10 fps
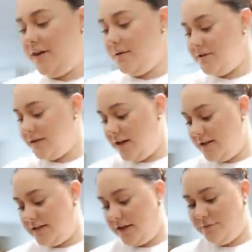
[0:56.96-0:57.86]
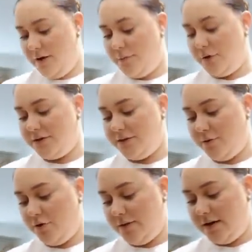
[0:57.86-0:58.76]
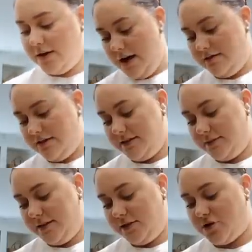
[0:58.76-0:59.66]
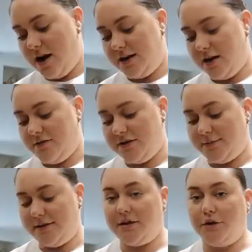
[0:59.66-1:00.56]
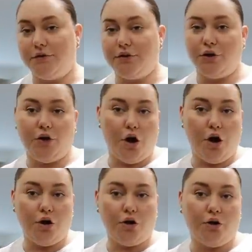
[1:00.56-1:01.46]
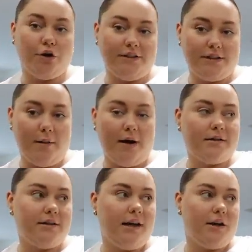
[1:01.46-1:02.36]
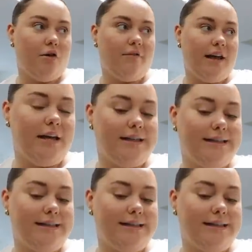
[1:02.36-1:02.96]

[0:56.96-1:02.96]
think I'm just kind of sick of my pods at the moment. And this is me trying to convince myself to not go to Starbucks and get a coffee.